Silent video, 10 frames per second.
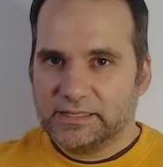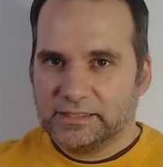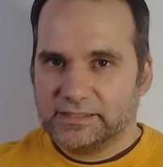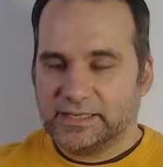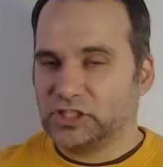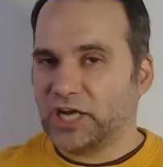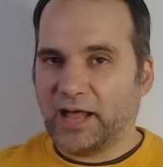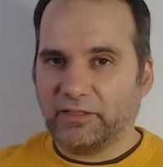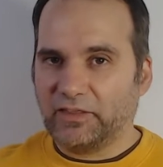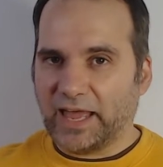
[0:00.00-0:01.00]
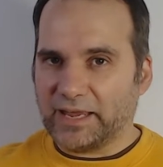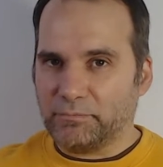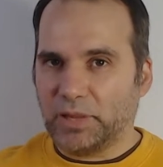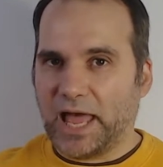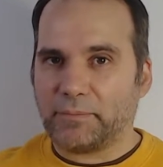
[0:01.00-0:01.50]

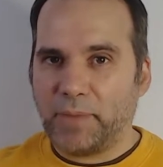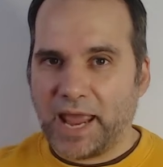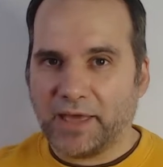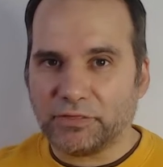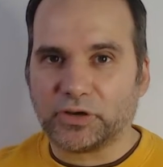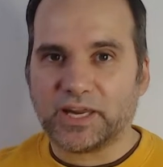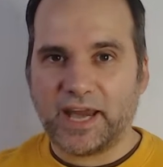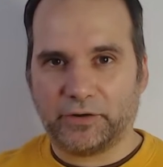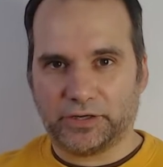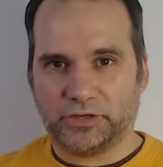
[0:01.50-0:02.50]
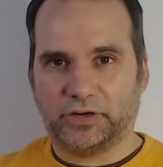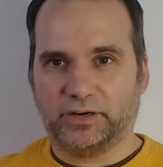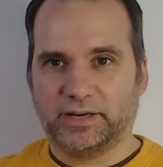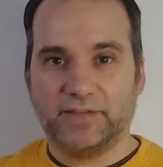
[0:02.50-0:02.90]
T'Challa-like Black Panther character,